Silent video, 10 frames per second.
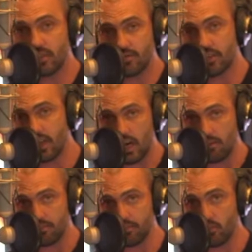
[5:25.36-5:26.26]
of the
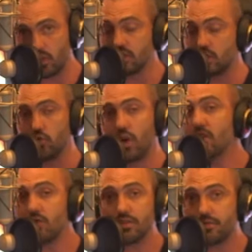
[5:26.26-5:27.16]
time, which is
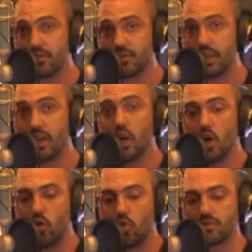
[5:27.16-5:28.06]
greater than 50,
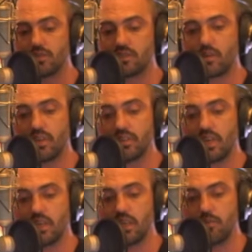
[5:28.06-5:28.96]
which means something like
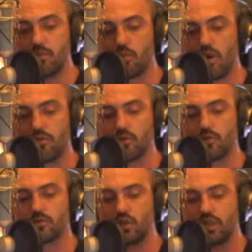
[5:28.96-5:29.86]
that could keep you
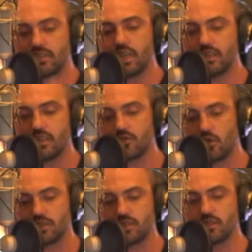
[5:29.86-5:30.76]
profitable. So let's take this
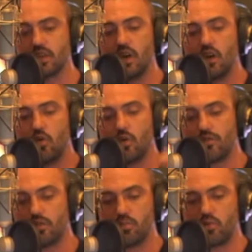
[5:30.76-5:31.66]
for instance. We
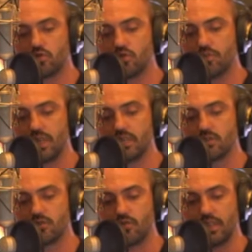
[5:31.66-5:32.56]
have the Bollinger
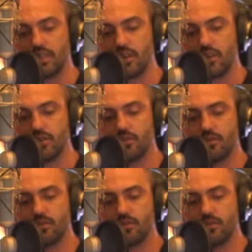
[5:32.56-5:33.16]
Bands right there.